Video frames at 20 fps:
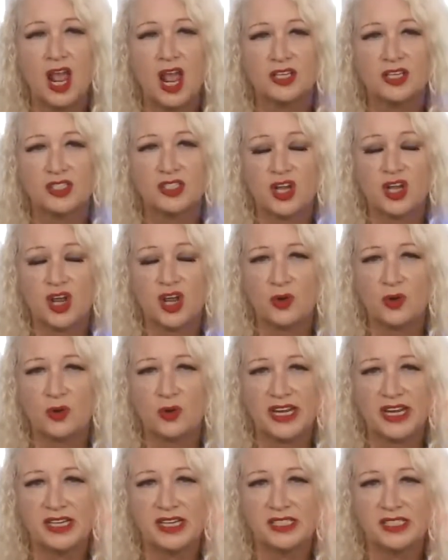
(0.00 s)
So
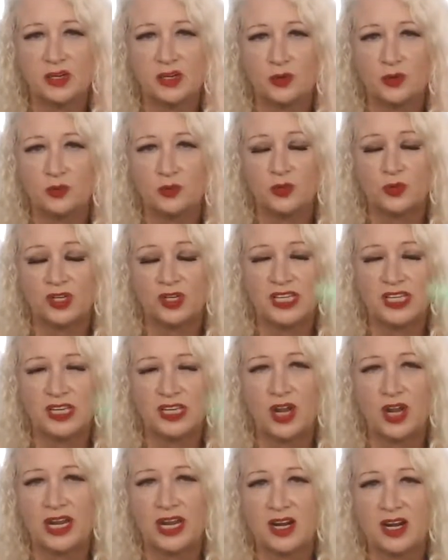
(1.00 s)
it's a really
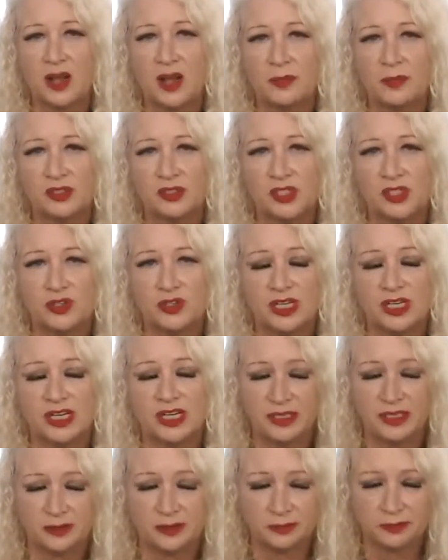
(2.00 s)
great
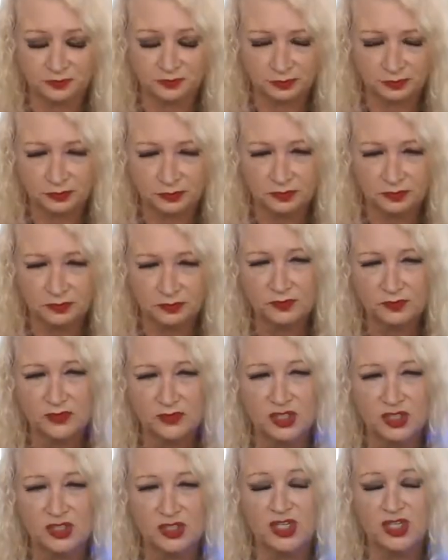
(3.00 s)
opportunity
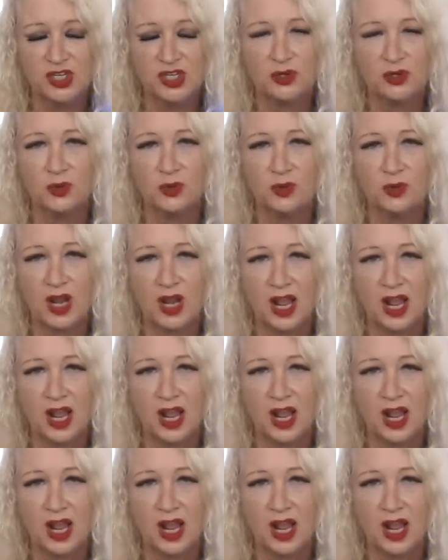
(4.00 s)
to